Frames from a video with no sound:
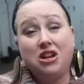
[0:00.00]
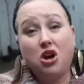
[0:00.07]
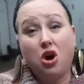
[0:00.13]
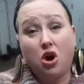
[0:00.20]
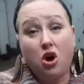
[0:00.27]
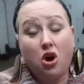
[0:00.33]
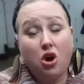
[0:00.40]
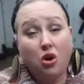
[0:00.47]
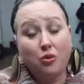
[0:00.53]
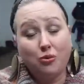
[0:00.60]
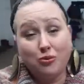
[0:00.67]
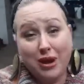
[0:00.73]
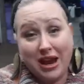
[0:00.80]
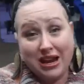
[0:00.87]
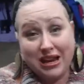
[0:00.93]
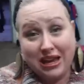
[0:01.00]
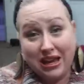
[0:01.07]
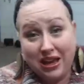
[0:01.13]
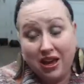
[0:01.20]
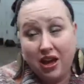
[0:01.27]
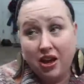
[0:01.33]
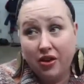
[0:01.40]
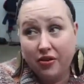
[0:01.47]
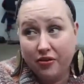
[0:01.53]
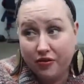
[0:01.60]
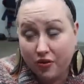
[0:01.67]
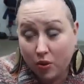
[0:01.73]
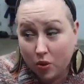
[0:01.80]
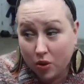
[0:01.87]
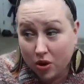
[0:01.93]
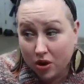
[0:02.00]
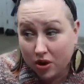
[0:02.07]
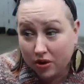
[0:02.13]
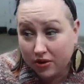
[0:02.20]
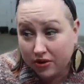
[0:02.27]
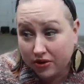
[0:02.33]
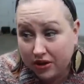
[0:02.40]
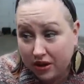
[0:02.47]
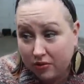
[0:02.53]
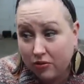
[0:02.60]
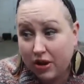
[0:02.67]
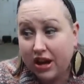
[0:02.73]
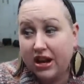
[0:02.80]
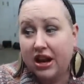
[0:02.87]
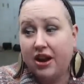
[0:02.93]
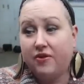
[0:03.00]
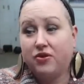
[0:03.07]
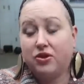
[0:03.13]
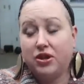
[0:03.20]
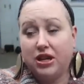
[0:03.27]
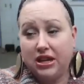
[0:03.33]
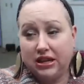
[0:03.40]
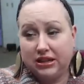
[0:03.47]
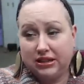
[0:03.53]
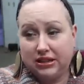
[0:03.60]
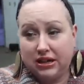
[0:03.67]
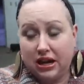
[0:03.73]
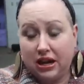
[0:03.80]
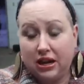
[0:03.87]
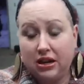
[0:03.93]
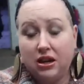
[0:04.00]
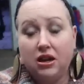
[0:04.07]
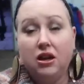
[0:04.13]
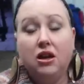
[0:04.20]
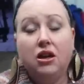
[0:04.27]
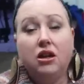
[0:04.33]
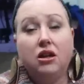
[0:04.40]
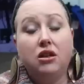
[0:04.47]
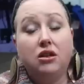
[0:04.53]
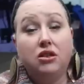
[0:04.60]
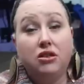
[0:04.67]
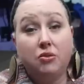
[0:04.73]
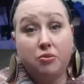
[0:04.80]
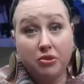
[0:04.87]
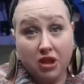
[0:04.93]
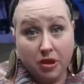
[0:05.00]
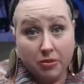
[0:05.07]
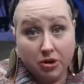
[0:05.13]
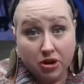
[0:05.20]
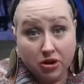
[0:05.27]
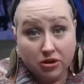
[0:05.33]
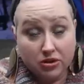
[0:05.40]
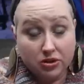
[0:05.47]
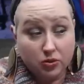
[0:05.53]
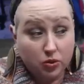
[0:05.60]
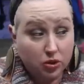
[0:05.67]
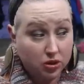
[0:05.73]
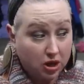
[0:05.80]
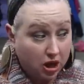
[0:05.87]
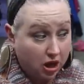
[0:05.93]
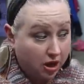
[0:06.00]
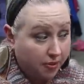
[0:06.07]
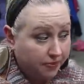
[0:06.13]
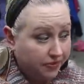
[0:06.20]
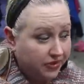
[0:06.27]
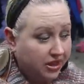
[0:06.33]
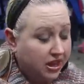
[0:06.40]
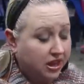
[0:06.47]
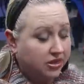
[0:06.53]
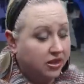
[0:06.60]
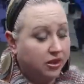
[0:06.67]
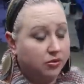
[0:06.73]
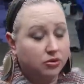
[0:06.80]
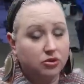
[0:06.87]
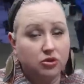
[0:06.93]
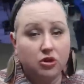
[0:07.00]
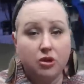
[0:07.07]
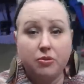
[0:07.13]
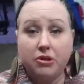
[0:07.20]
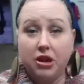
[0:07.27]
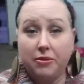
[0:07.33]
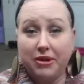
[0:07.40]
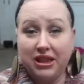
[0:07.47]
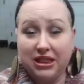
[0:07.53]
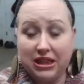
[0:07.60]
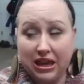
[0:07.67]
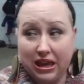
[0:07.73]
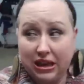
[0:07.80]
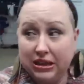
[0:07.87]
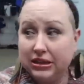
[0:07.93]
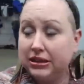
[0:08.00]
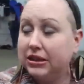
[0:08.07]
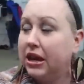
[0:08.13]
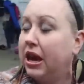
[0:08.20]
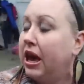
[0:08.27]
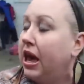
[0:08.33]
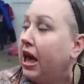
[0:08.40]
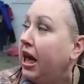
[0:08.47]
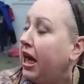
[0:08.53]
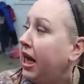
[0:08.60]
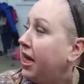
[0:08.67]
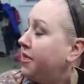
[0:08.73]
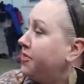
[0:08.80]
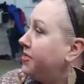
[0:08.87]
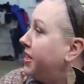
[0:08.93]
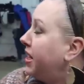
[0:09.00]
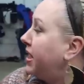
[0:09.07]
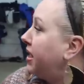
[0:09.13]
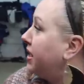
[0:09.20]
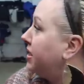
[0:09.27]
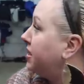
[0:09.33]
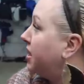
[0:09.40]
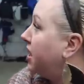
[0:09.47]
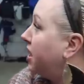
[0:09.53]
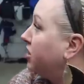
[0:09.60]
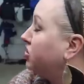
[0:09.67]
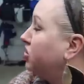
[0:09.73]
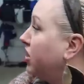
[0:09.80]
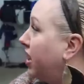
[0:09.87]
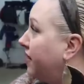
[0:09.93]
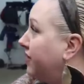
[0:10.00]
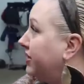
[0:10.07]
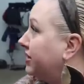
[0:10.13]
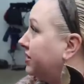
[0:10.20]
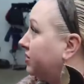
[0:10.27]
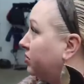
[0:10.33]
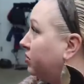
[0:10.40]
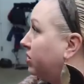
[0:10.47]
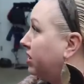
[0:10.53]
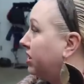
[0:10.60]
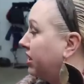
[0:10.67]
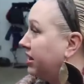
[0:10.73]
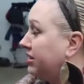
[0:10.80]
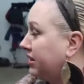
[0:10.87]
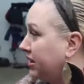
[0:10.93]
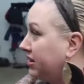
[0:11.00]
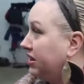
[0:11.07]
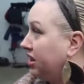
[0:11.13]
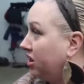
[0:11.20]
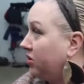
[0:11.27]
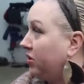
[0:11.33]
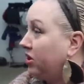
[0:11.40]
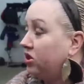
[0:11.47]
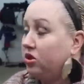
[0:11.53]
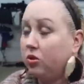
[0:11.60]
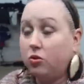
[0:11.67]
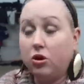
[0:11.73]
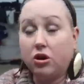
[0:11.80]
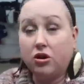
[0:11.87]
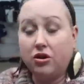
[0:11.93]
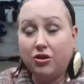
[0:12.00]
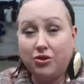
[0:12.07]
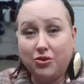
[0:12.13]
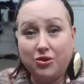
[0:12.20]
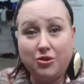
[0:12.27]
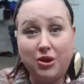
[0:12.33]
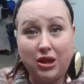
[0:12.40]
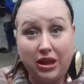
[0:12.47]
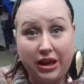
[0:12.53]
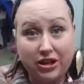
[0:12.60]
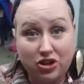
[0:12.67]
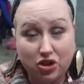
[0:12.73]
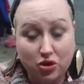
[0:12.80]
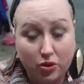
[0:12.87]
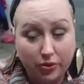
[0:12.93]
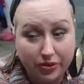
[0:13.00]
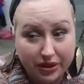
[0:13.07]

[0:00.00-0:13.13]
it all ready for then right after he's done, the plumbers will come and they will do their plumbing things. And then uh, Travis will, is continuing to work through electrical